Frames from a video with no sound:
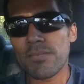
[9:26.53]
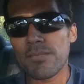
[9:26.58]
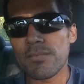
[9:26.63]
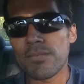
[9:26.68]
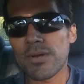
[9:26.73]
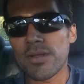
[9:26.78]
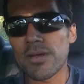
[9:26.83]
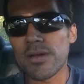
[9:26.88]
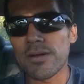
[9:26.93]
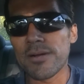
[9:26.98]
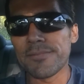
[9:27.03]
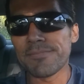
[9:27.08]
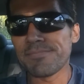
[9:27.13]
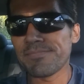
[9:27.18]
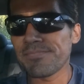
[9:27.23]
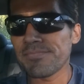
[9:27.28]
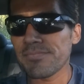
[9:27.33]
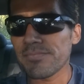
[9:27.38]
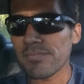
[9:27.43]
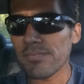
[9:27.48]
but
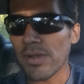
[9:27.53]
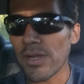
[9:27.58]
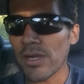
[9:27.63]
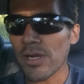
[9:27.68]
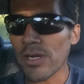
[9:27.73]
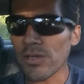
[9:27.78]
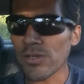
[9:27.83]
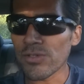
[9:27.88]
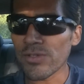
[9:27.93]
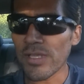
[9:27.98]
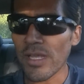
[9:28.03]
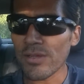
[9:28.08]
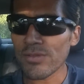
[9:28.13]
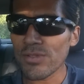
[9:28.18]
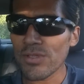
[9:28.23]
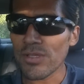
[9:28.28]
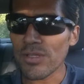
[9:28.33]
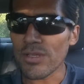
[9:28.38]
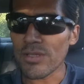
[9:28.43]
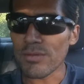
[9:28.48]
my heart goes
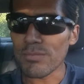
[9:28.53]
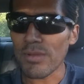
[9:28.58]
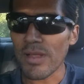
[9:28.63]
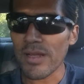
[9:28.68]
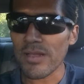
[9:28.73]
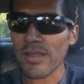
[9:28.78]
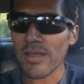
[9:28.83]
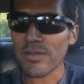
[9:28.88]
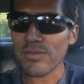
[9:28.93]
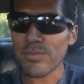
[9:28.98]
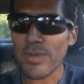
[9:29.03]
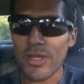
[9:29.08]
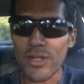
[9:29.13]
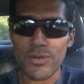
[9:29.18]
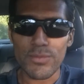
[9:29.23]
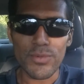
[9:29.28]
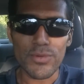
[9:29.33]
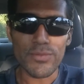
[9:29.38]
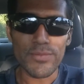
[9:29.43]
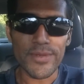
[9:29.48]
out to the Black Lives
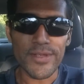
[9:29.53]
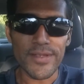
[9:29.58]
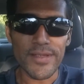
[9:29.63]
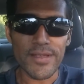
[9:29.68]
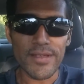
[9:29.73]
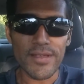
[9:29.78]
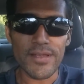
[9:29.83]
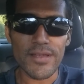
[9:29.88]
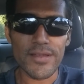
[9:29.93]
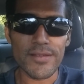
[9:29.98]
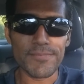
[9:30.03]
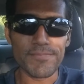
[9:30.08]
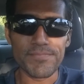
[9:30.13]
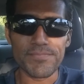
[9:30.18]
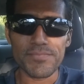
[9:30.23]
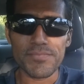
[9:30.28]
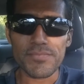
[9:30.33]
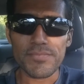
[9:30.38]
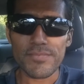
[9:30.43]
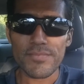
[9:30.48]
Matter movement
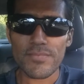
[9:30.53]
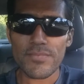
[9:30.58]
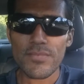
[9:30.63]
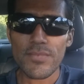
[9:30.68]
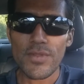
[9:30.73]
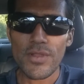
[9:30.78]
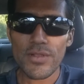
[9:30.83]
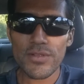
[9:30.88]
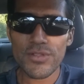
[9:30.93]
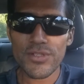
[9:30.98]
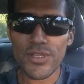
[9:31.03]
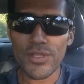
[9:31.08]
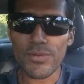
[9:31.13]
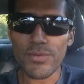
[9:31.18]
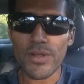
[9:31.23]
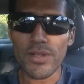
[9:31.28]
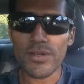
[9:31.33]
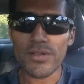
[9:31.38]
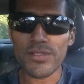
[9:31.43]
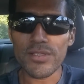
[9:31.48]
and to the
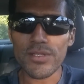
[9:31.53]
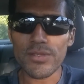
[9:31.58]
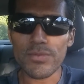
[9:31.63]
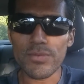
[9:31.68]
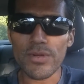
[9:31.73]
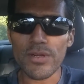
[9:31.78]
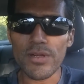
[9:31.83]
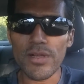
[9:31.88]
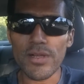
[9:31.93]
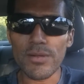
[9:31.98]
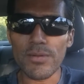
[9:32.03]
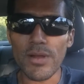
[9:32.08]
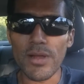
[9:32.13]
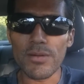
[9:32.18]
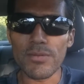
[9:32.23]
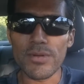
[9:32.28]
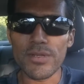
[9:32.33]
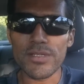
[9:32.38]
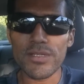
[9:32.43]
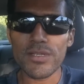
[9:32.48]
runners as well.
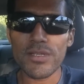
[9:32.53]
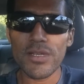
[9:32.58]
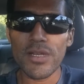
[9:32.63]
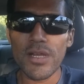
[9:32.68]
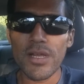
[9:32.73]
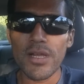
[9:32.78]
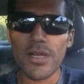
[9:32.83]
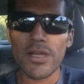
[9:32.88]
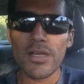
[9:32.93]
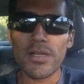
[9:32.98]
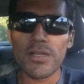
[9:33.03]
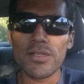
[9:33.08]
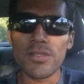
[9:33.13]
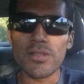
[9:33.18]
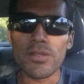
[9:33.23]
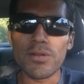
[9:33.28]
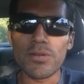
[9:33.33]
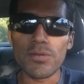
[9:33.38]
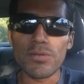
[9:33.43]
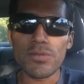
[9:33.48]
I wish
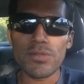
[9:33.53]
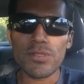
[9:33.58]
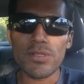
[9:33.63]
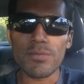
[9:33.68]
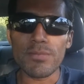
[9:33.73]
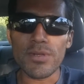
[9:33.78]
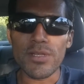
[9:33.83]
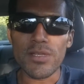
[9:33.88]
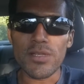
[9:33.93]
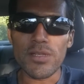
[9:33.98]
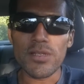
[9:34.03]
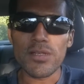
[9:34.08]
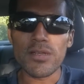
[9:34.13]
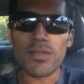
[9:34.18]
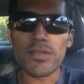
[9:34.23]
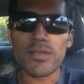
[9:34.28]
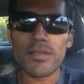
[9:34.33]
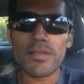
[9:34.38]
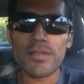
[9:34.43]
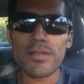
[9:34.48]
somebody
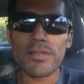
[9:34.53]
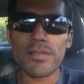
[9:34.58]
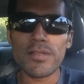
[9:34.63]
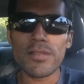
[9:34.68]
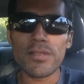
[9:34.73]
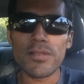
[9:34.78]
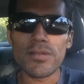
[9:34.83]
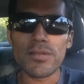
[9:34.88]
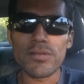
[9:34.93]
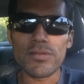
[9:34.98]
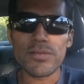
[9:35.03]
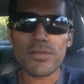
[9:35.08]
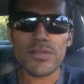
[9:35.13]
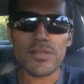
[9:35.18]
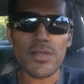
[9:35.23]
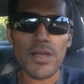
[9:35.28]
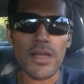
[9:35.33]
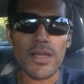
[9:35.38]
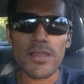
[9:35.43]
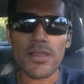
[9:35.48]
could,
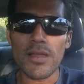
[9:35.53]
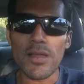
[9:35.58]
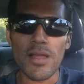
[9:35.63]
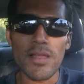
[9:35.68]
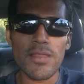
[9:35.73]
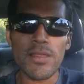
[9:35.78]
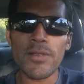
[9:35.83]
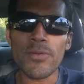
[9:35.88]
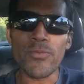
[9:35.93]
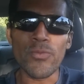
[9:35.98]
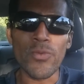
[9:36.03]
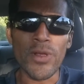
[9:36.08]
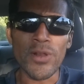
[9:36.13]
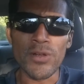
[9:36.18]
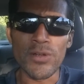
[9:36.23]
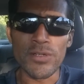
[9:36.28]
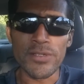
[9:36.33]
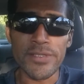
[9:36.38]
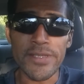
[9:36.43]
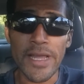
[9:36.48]
I think
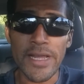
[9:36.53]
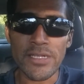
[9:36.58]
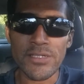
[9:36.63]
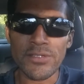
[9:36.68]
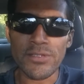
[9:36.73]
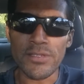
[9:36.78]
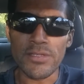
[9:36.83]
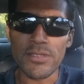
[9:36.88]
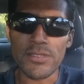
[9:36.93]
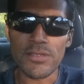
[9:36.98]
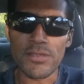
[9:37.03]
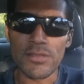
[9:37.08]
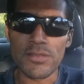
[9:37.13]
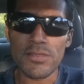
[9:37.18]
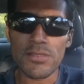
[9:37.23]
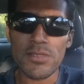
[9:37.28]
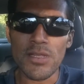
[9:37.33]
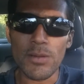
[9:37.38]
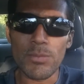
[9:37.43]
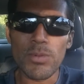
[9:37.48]
runners actually should
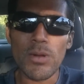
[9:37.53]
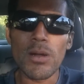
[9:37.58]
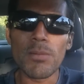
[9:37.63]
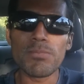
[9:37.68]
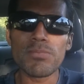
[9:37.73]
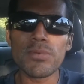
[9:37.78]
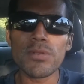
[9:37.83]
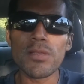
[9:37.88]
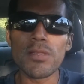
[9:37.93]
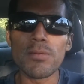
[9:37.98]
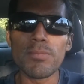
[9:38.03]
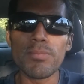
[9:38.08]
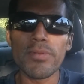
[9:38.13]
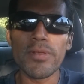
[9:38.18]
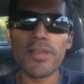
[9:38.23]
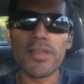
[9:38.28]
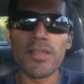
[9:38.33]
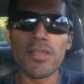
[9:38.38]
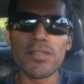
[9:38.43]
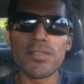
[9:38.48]
step up to the
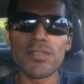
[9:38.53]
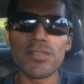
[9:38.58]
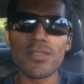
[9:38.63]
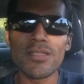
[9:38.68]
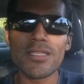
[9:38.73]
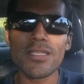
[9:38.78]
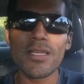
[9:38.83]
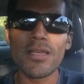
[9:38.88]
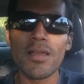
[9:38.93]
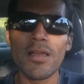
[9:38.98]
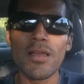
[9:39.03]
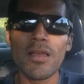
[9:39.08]
plate and just